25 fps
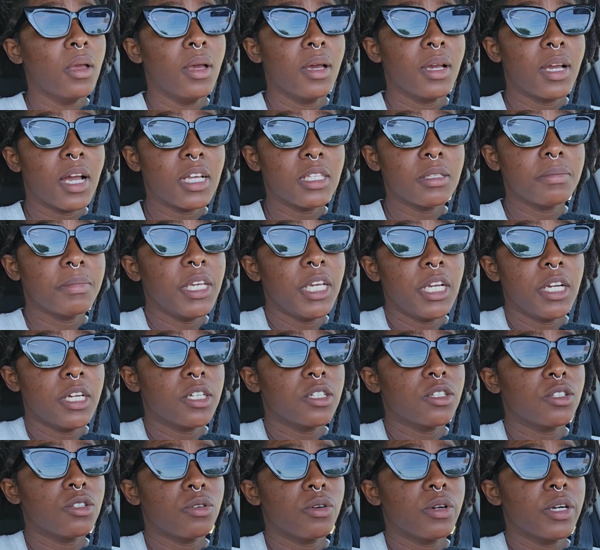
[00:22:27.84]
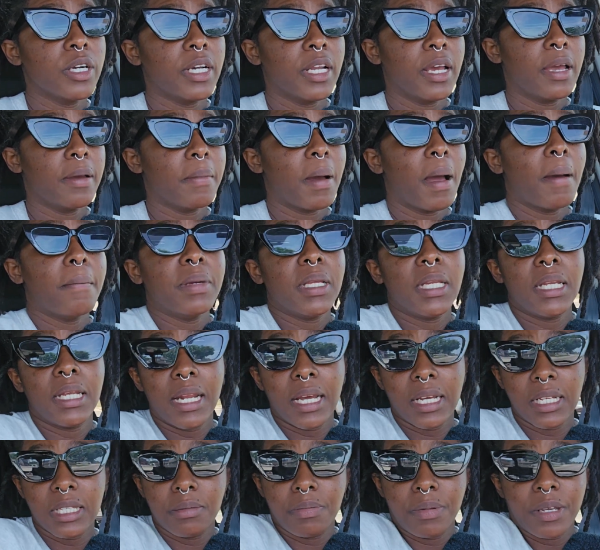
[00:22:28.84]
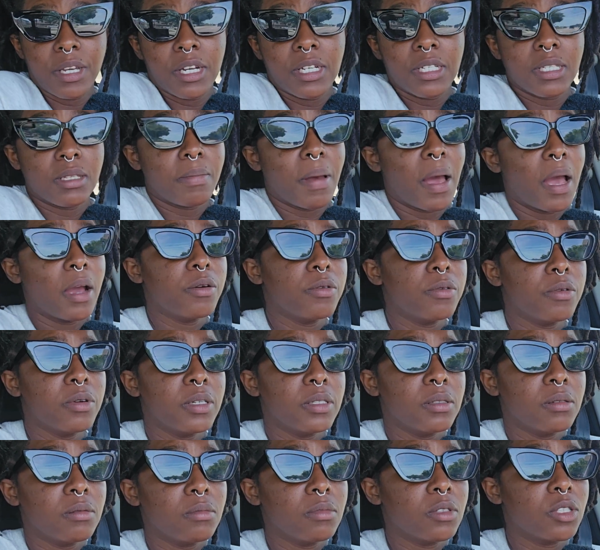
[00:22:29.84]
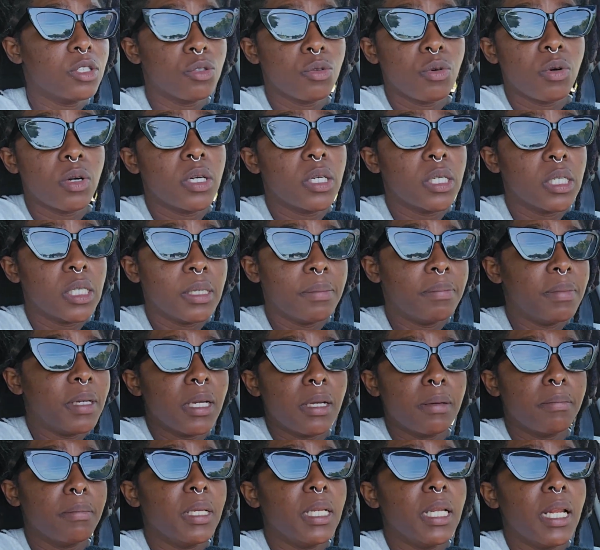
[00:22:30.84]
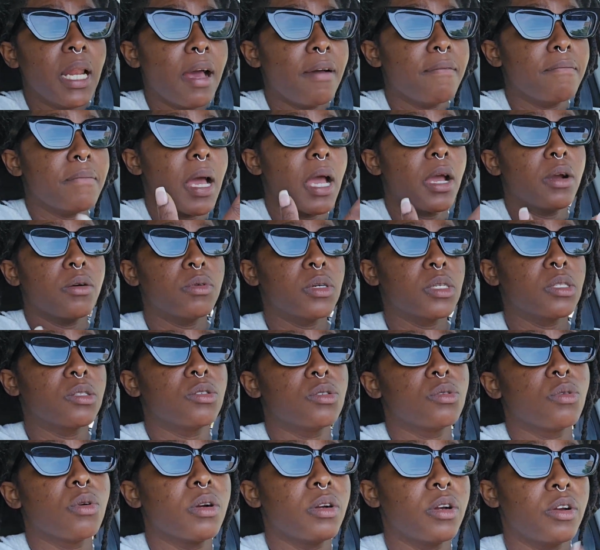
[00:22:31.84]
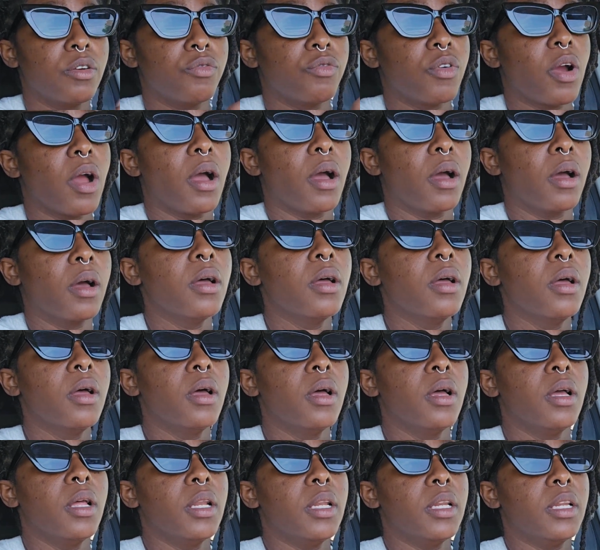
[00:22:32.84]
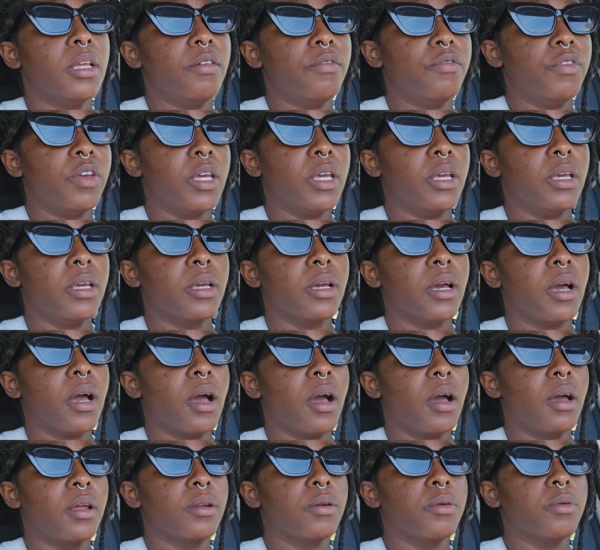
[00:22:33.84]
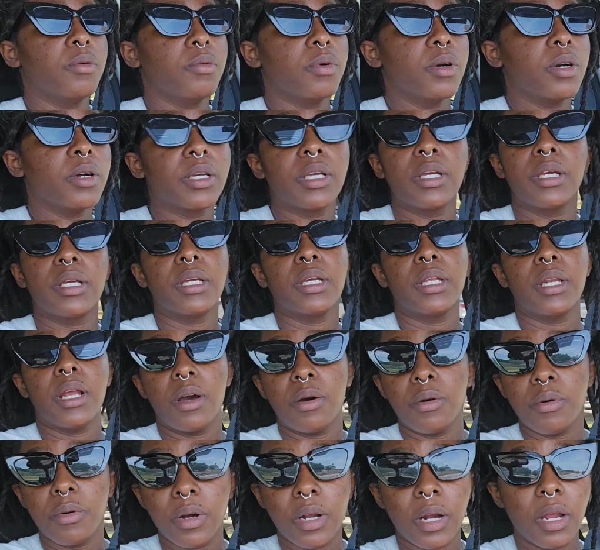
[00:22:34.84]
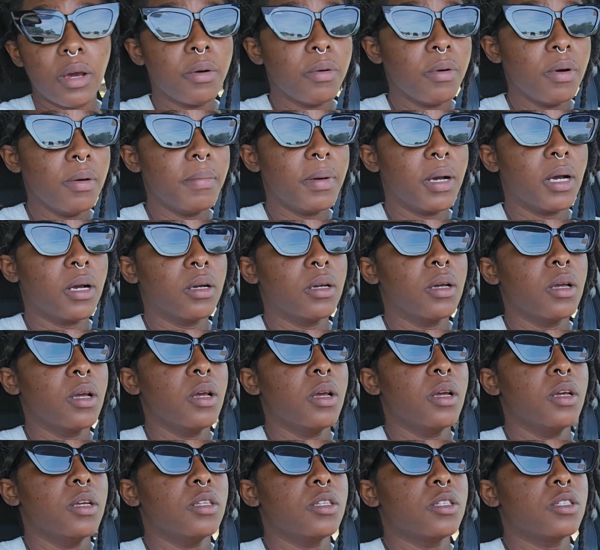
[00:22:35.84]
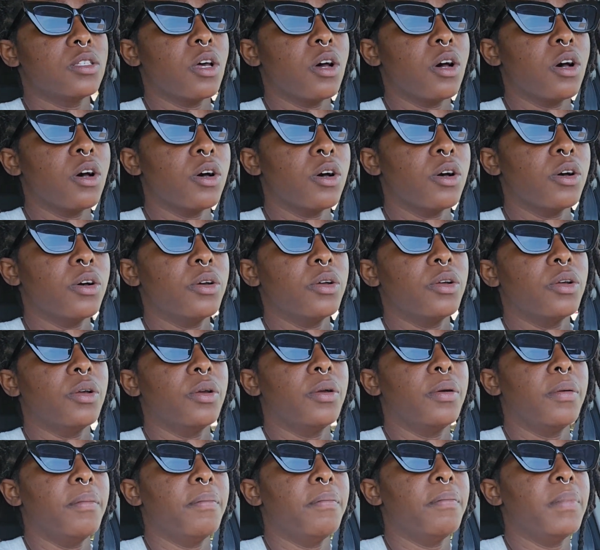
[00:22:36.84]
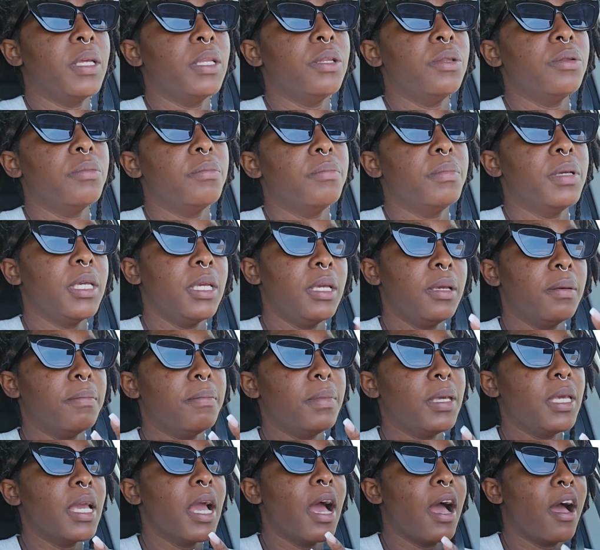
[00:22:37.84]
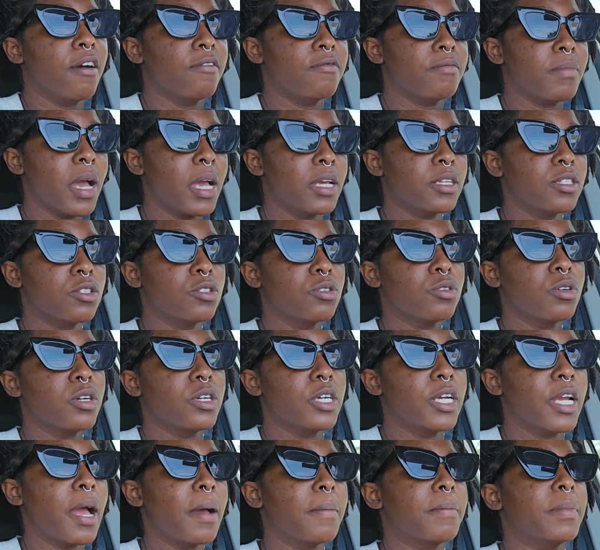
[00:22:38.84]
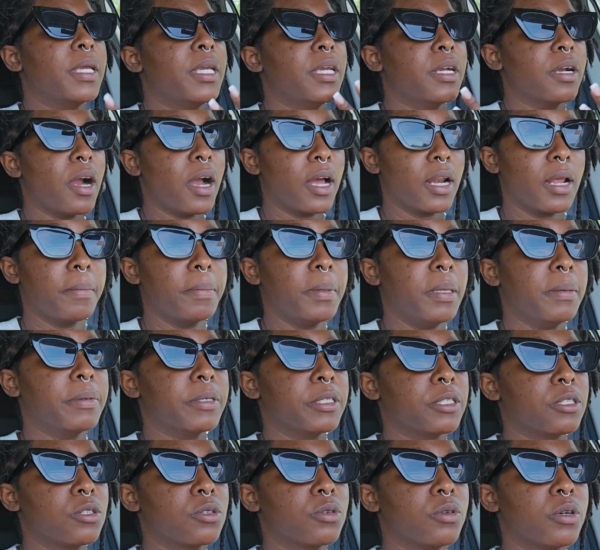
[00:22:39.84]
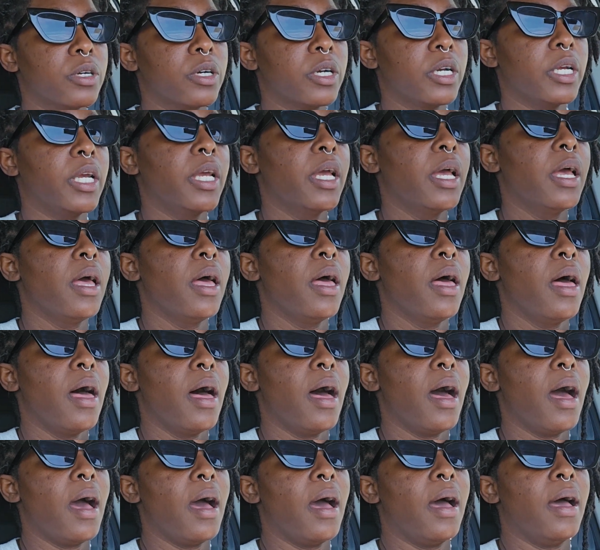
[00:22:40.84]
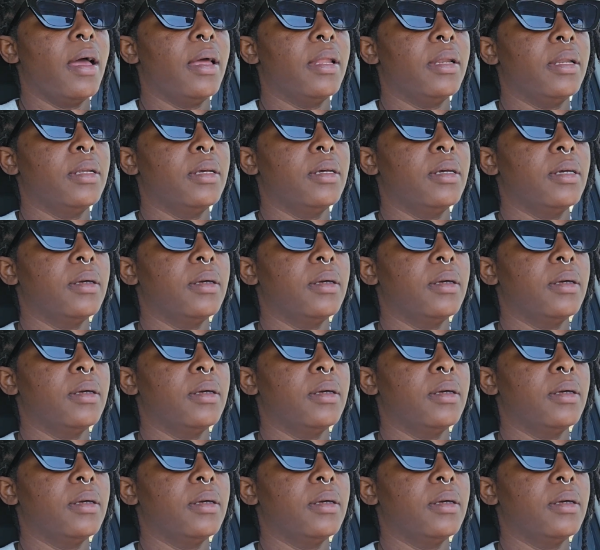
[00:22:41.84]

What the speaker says: Cause me hear the story them, and me did experience my own story. Me did have my own story from living and working in Oklahoma. So me have my story, and me hear other people's story, and